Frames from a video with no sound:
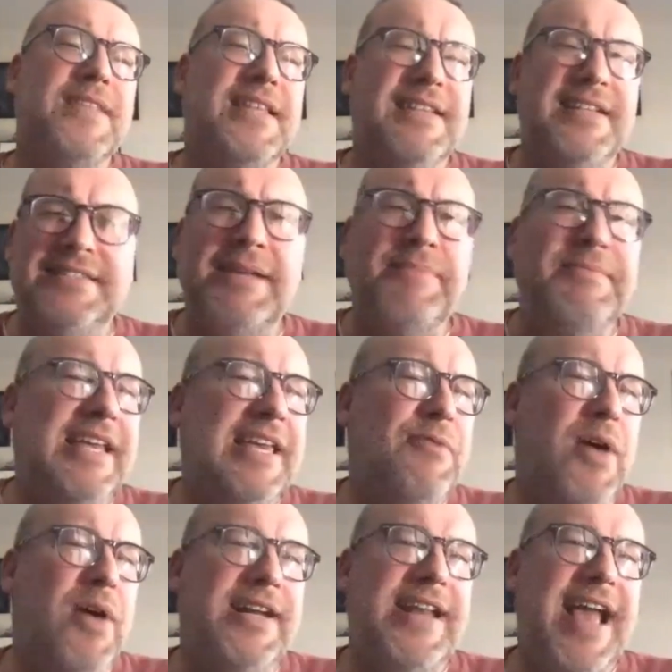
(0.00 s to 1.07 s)
there's something he
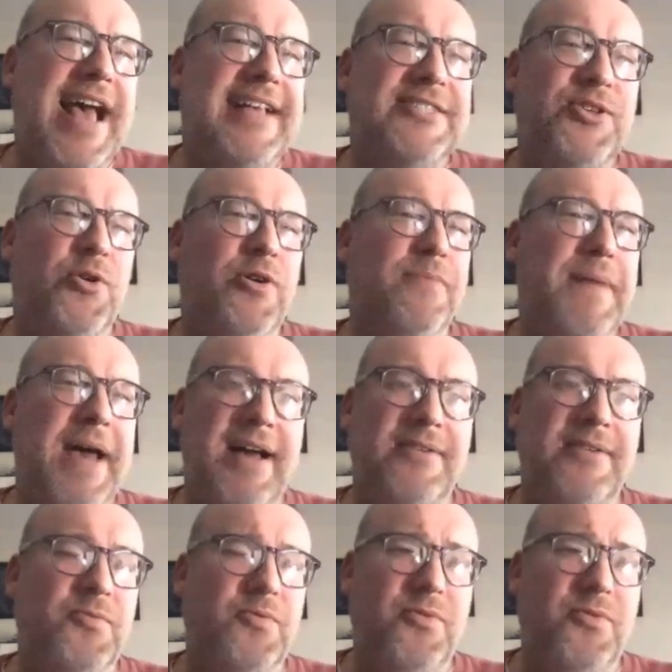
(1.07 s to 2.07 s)
wanted to ask you about,